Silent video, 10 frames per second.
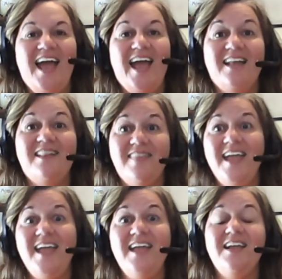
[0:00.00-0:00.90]
and
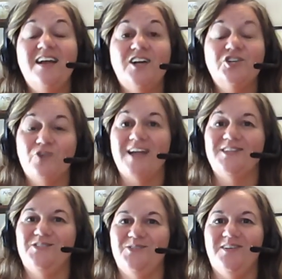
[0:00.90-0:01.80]
they attract
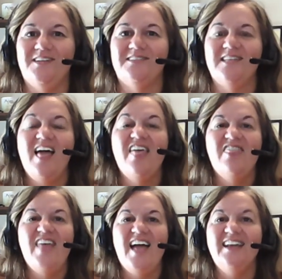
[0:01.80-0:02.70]
students
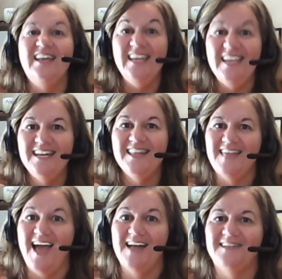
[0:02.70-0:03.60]
that need
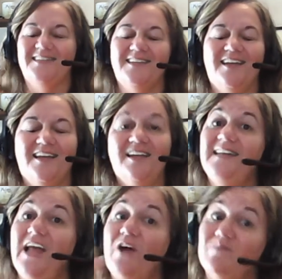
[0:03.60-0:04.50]
that.
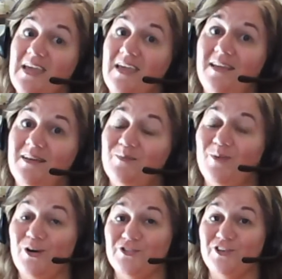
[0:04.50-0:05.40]
Now, me
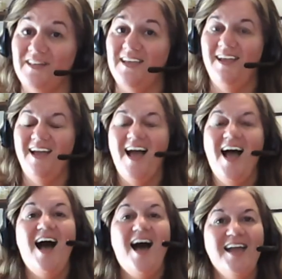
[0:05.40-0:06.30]
personally,
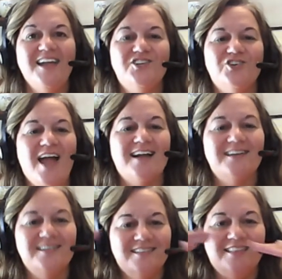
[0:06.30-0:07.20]
I
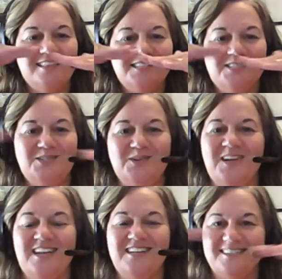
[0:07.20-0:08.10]
attract this
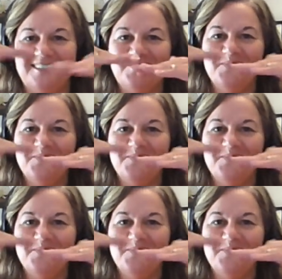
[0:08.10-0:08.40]
student.